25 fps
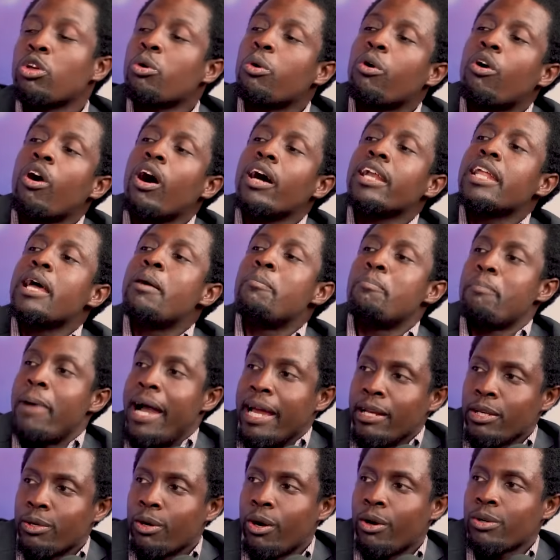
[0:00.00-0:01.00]
we call them
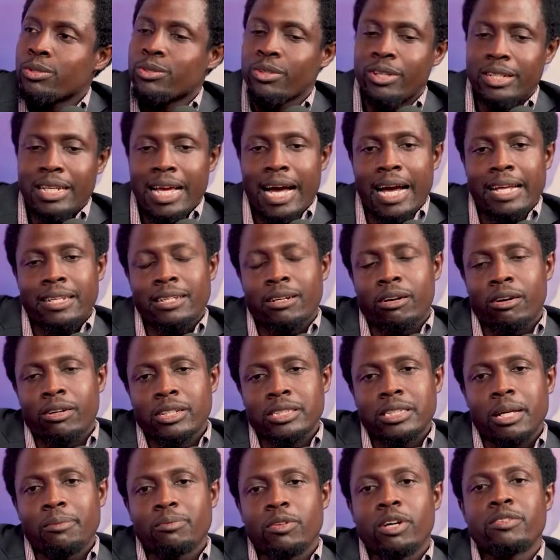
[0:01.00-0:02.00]
minor, so they are the
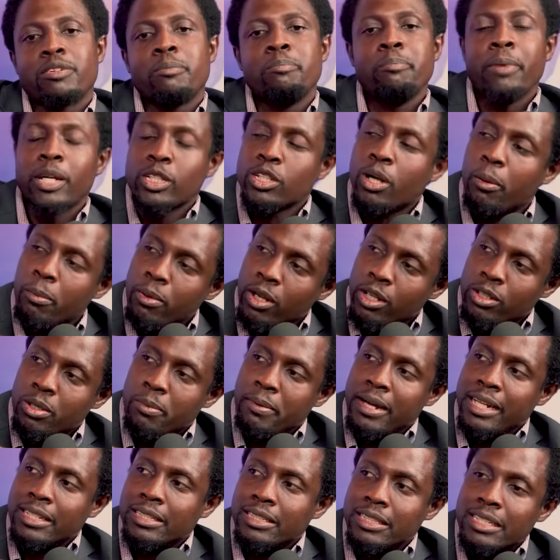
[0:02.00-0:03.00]
concept of the major blood group
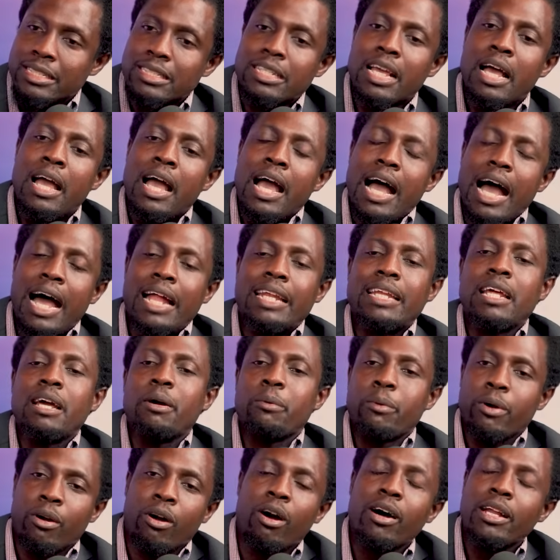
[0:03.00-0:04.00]
antigens, and then
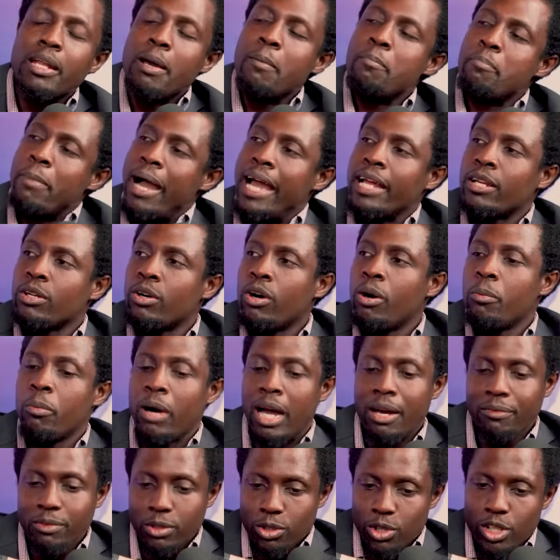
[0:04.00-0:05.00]
we call them minor. But
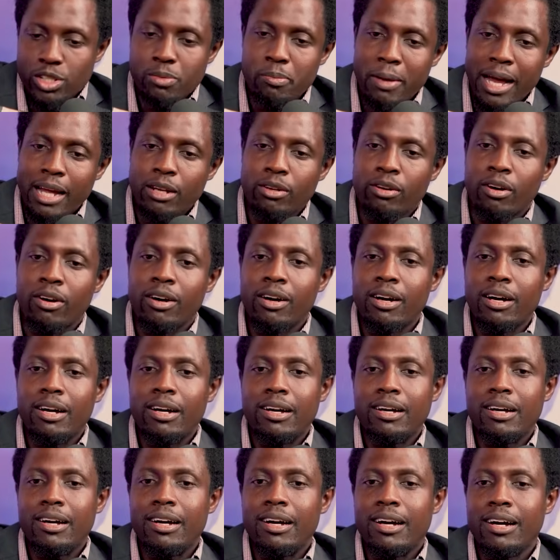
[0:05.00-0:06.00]
even those minor
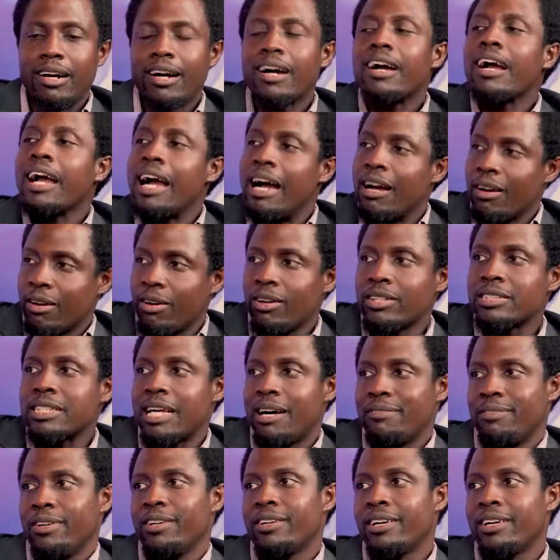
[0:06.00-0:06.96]
can cause havoc.